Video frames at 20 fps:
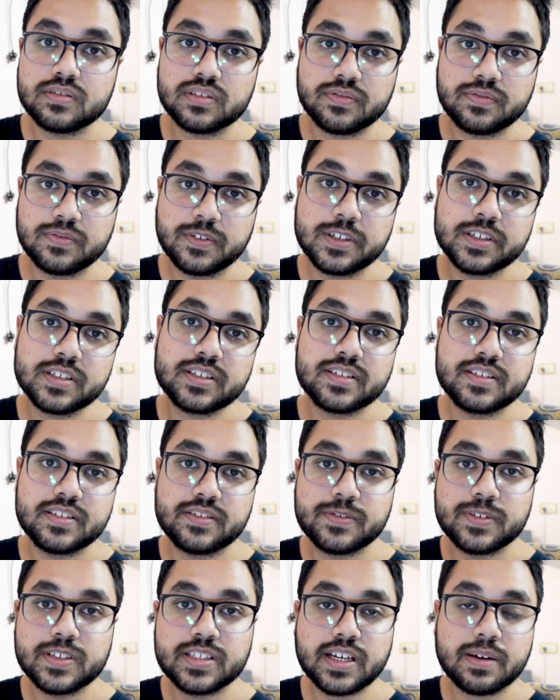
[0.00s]
the
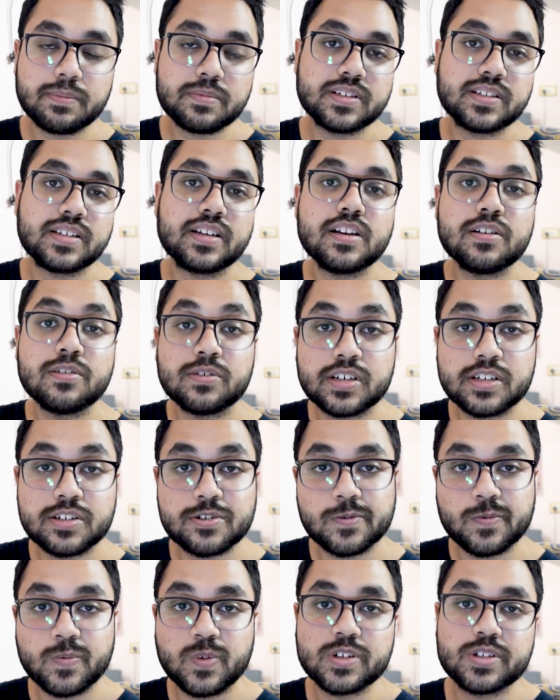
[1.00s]
first three chapters that I look
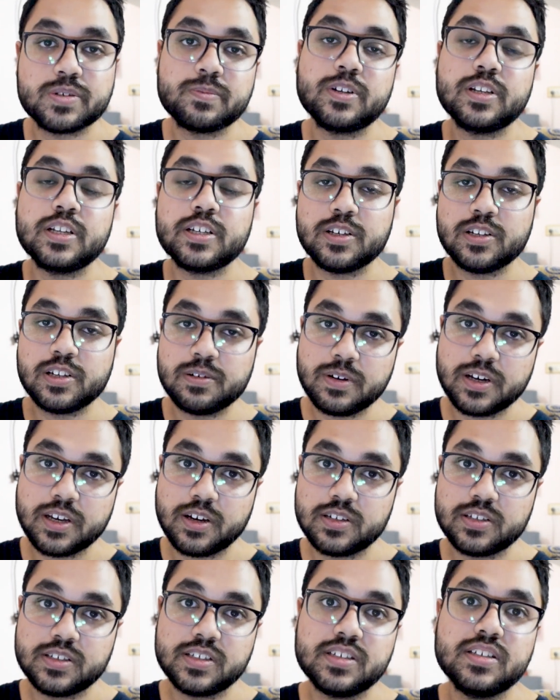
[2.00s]
into was molecular
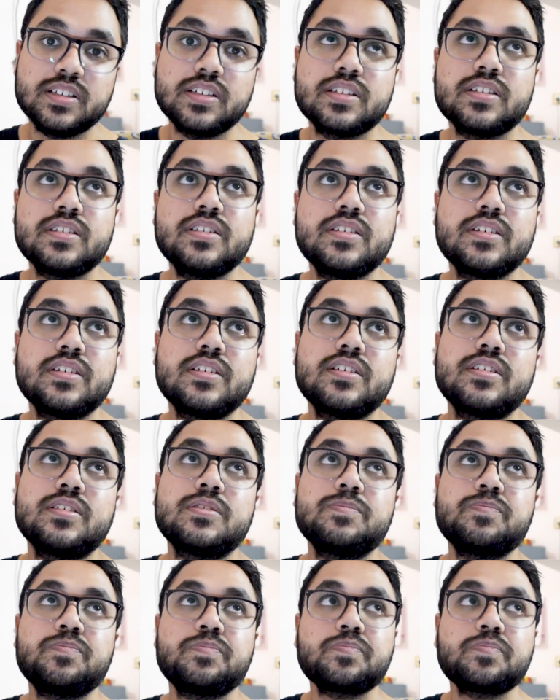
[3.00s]
biology, the